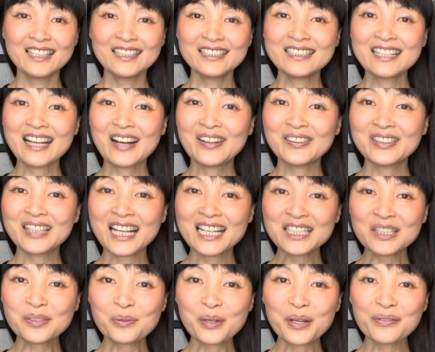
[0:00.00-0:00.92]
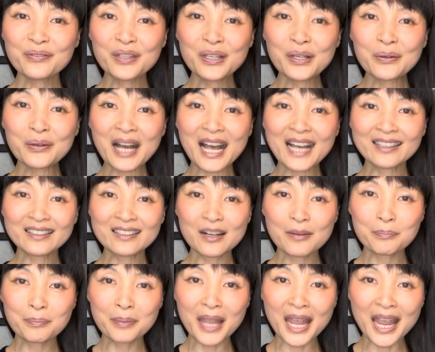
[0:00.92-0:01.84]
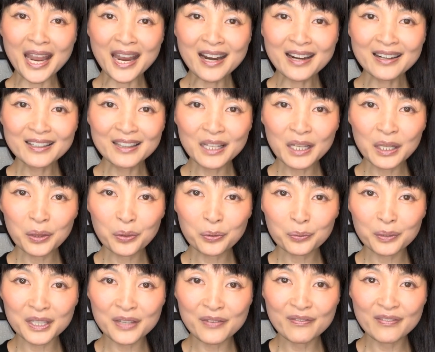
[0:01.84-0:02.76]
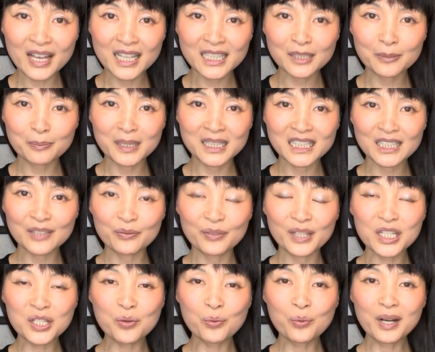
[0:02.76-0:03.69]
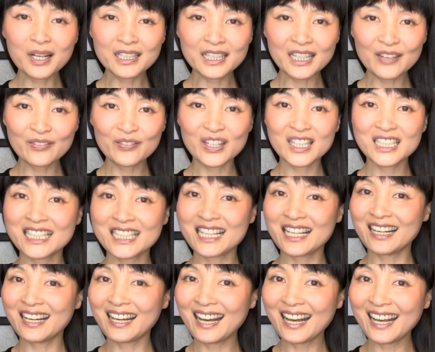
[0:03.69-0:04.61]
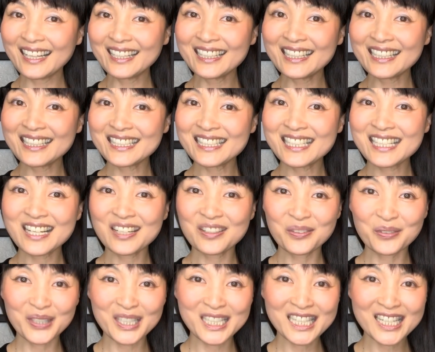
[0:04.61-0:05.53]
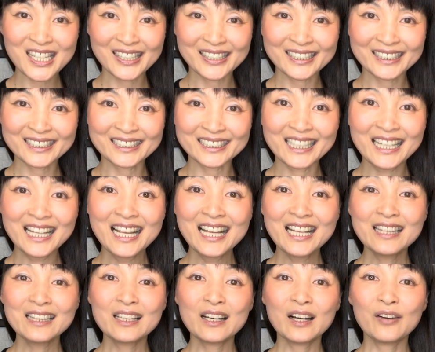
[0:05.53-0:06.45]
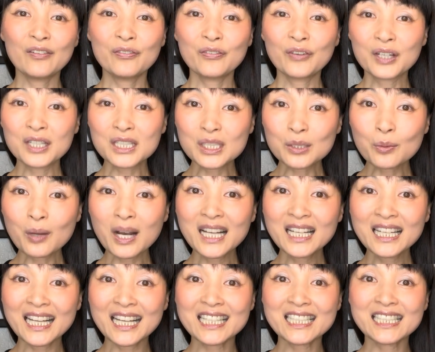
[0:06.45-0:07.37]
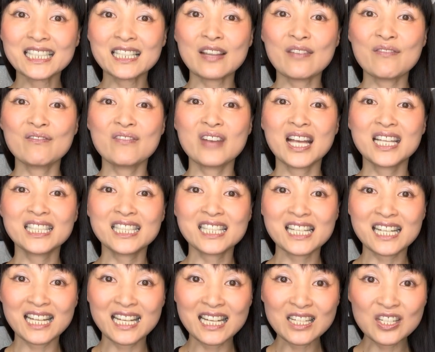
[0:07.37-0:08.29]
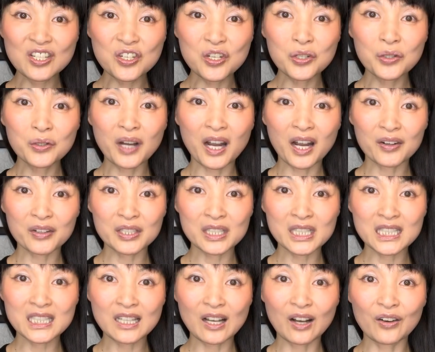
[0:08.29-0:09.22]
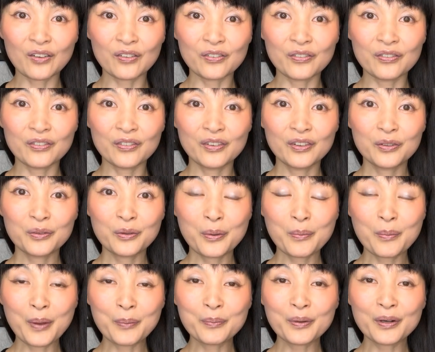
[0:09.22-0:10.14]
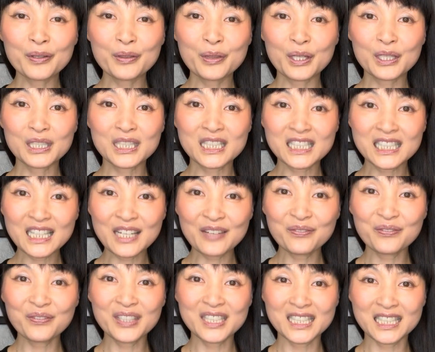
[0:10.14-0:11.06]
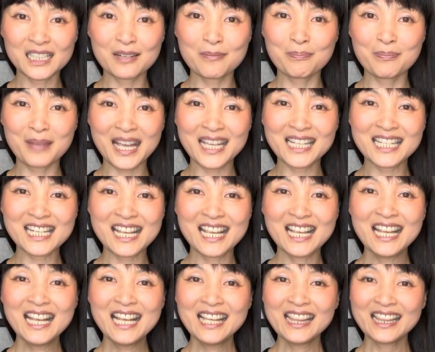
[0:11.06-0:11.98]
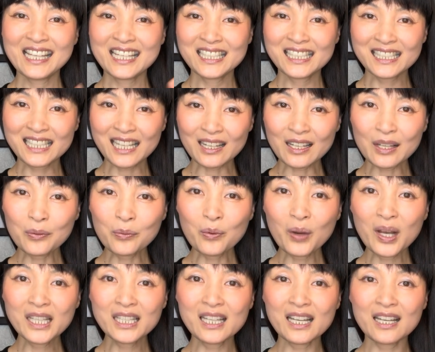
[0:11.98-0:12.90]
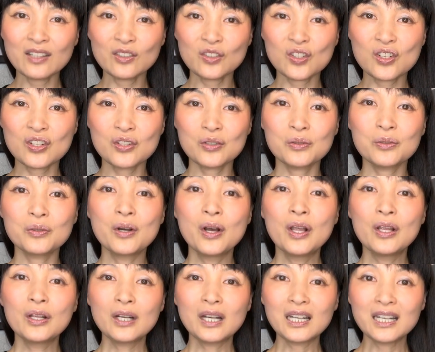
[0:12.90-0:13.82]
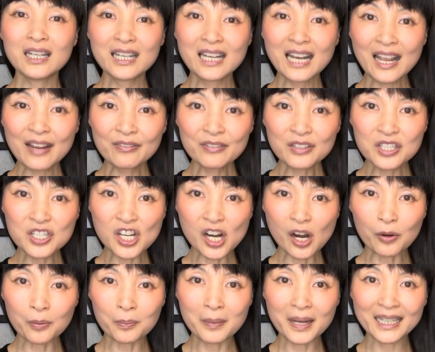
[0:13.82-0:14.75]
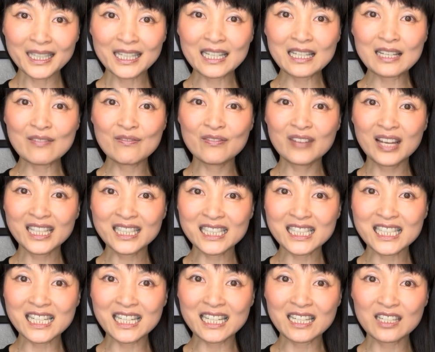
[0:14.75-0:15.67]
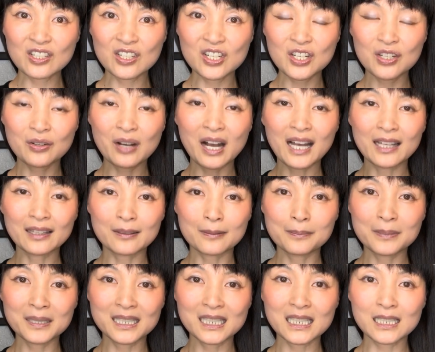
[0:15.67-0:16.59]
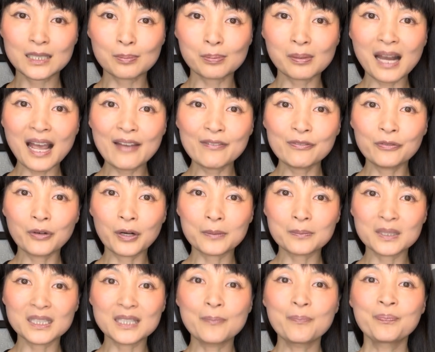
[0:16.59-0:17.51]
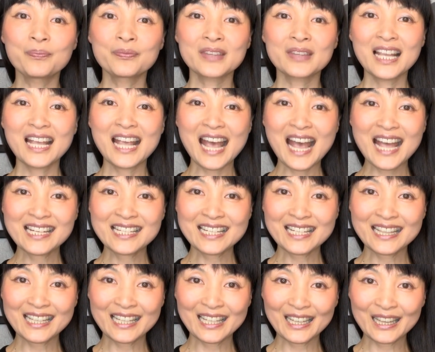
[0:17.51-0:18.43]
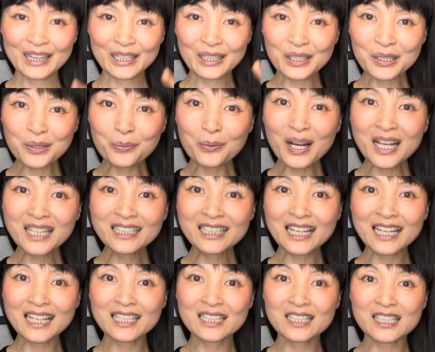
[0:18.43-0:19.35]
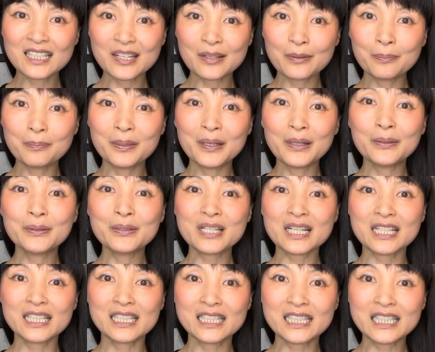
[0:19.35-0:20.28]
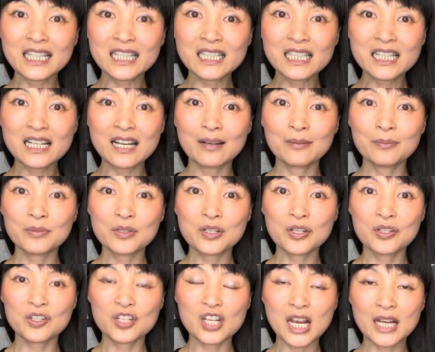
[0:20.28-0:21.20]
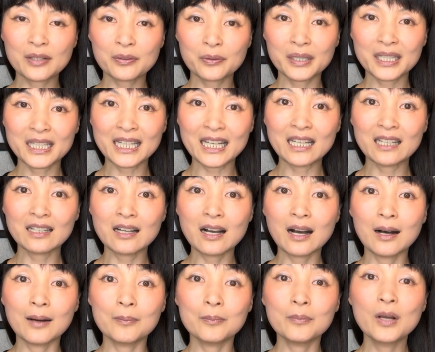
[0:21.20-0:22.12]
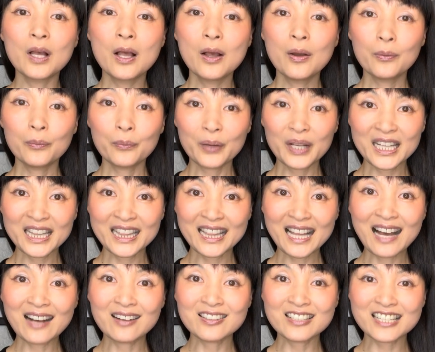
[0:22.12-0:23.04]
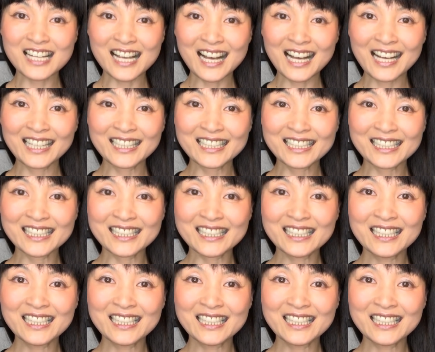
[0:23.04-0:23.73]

Now let's review and compare the three investments. Which one gives the highest return? The first one is invest into ourselves. Remember, the safest bet. The second one is to leverage our money, invest into other business platforms. And the third one is to build a system to generate income without us.